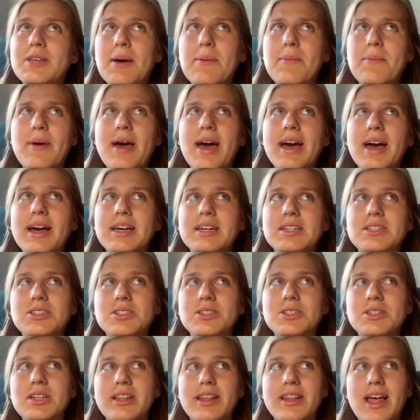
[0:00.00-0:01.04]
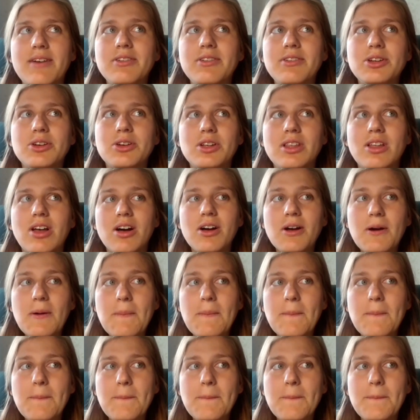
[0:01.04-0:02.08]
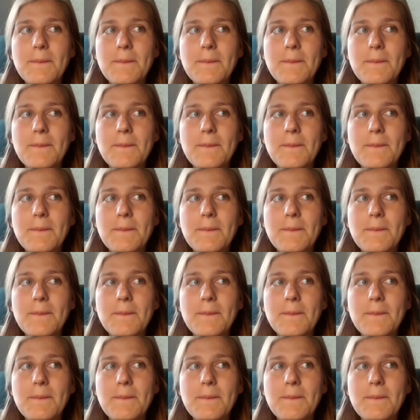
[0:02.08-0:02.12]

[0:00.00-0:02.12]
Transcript: come back at 11 o'clock